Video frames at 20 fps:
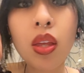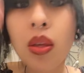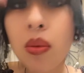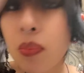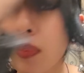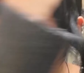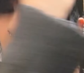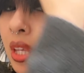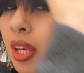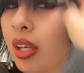
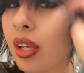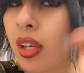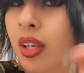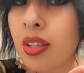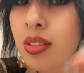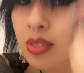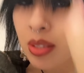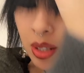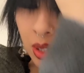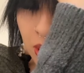But yeah, guys,
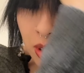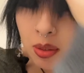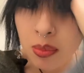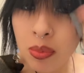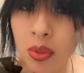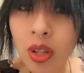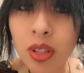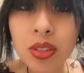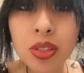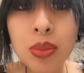I am
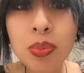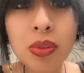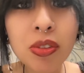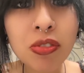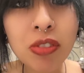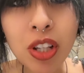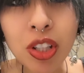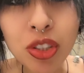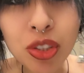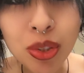not a
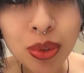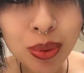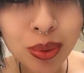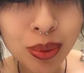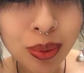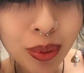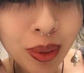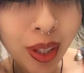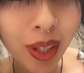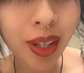professional,
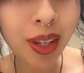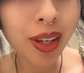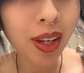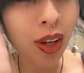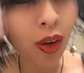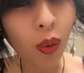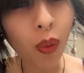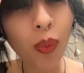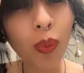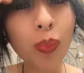okay? I
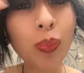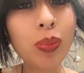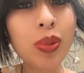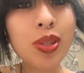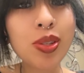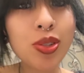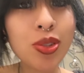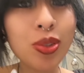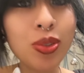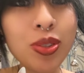hope
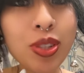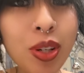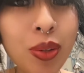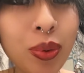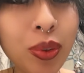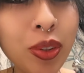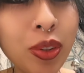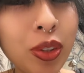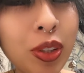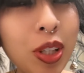this turns out
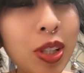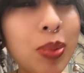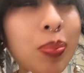good. Let's